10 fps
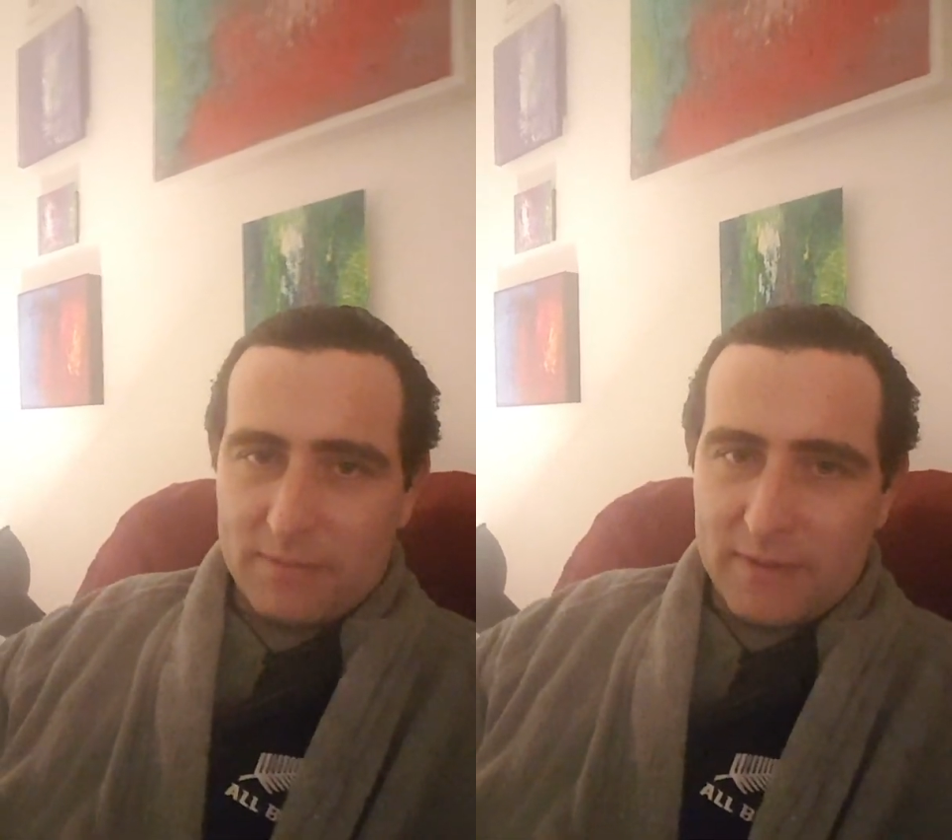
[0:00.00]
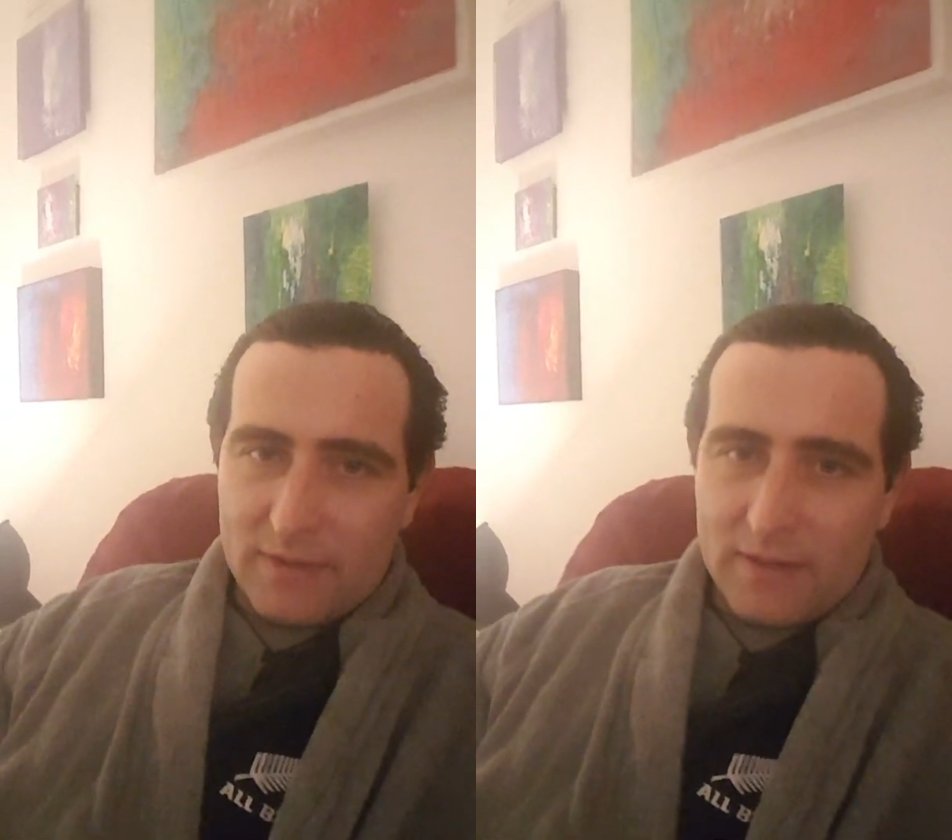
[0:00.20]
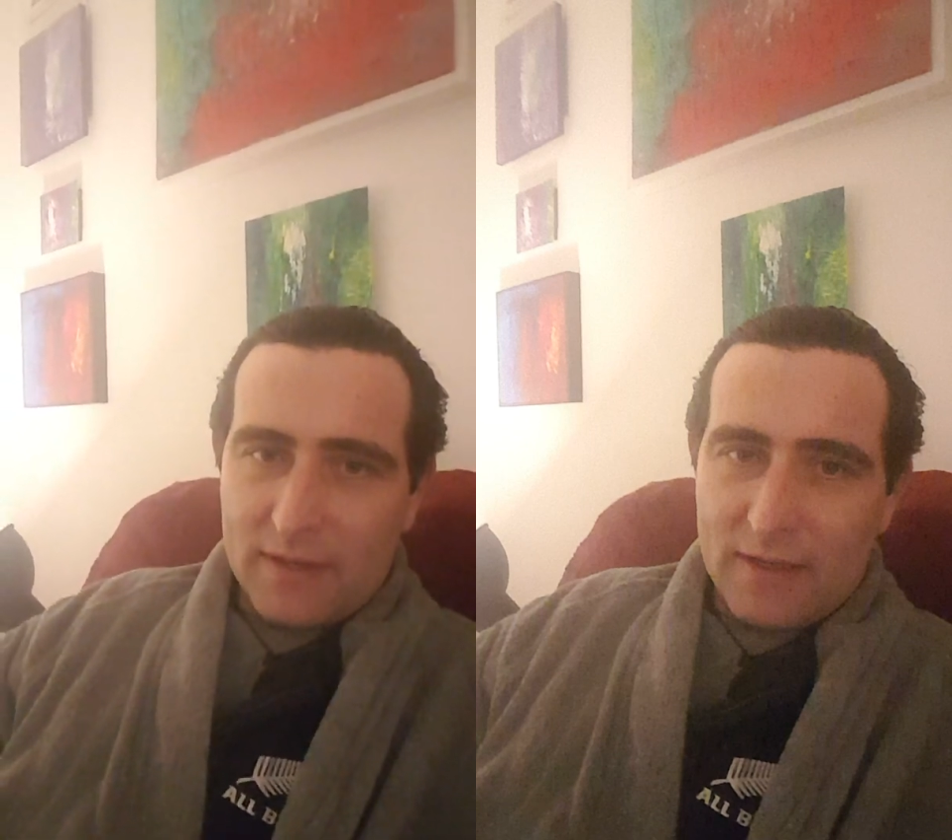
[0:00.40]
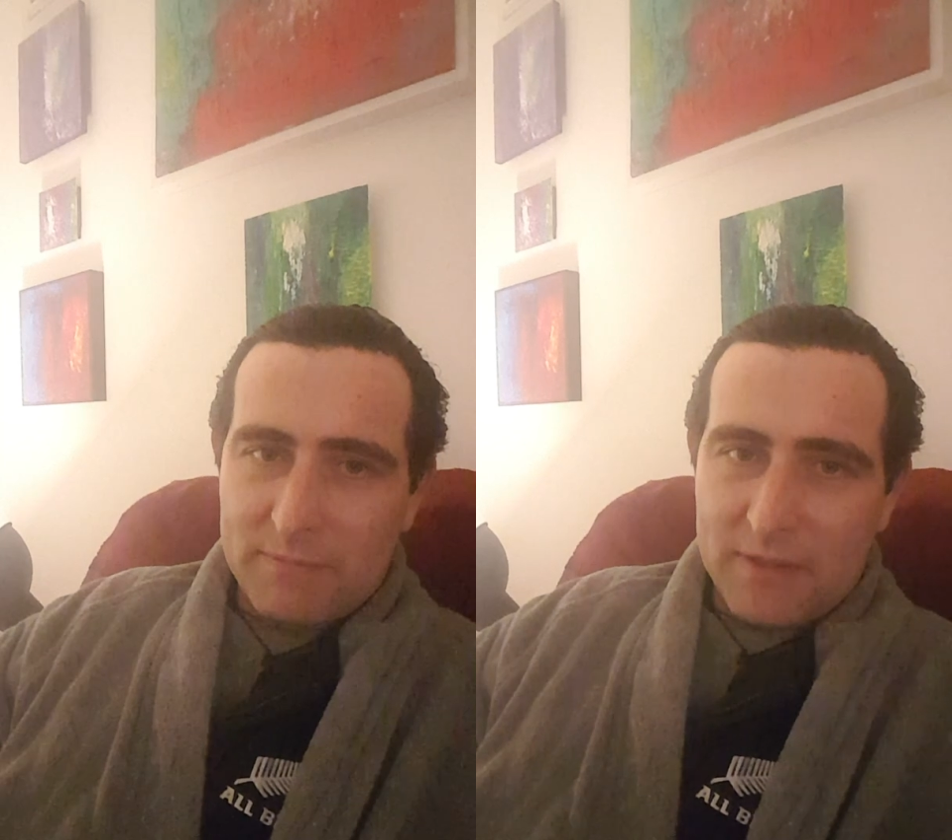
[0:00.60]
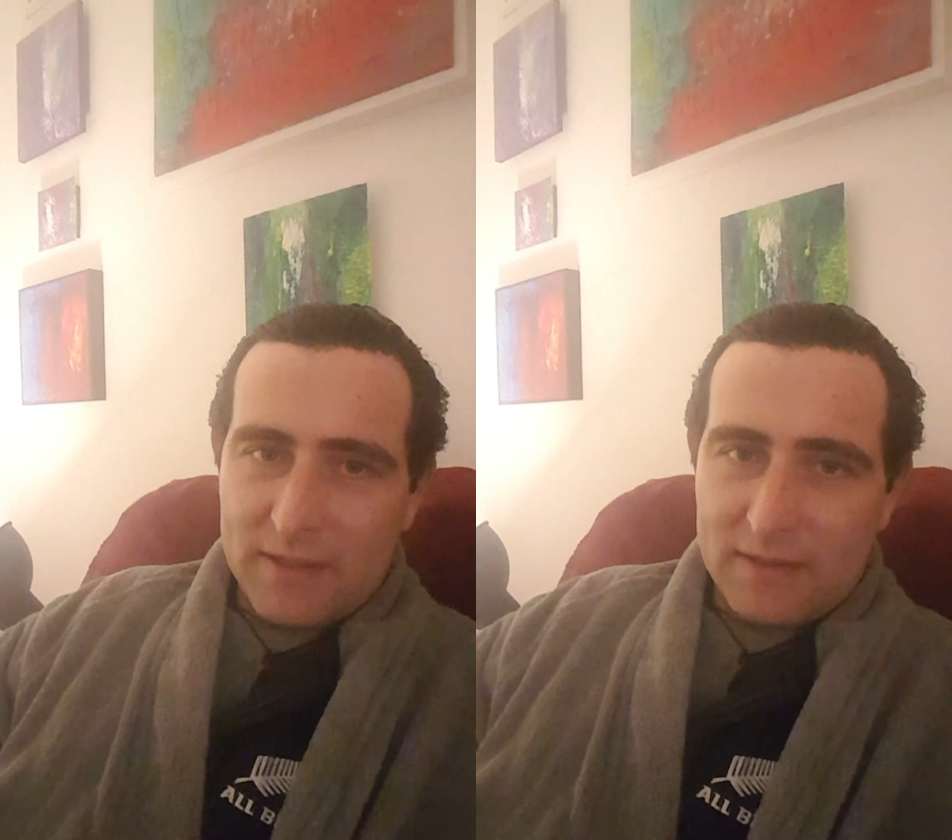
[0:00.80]
period that
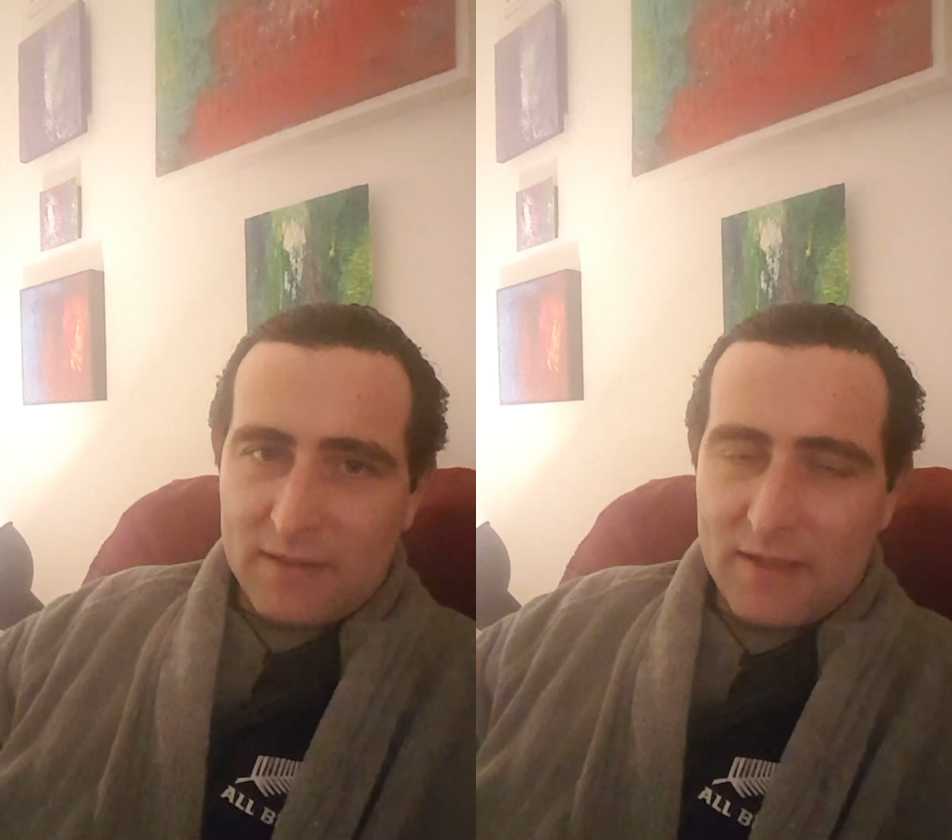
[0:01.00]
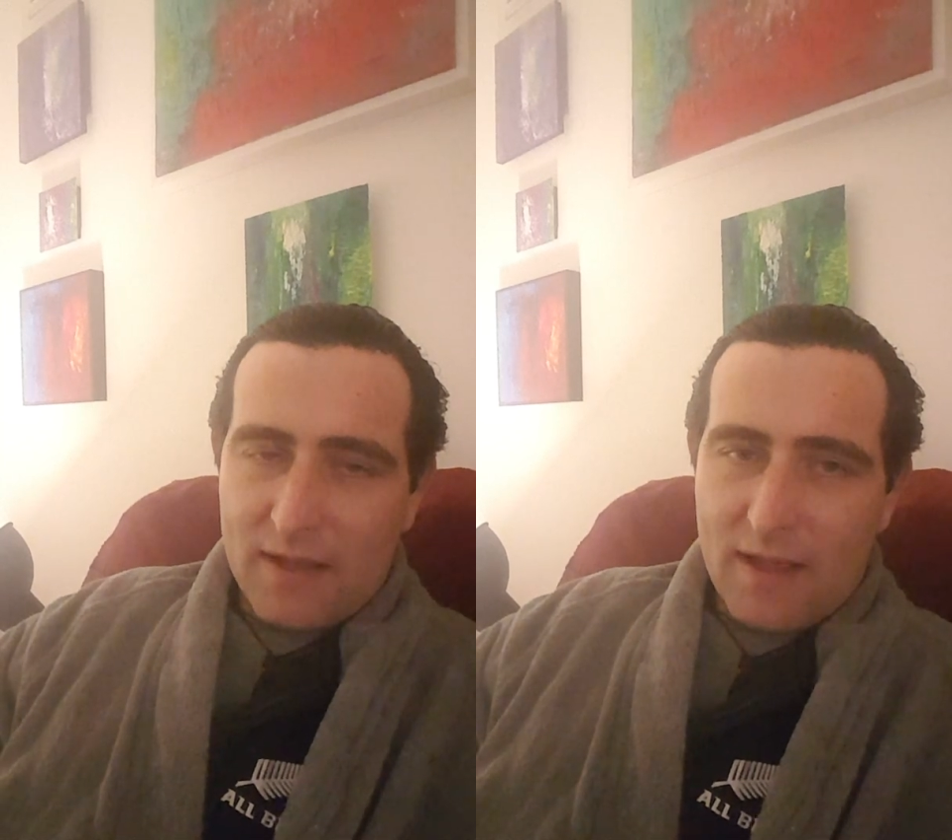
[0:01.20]
I've been in.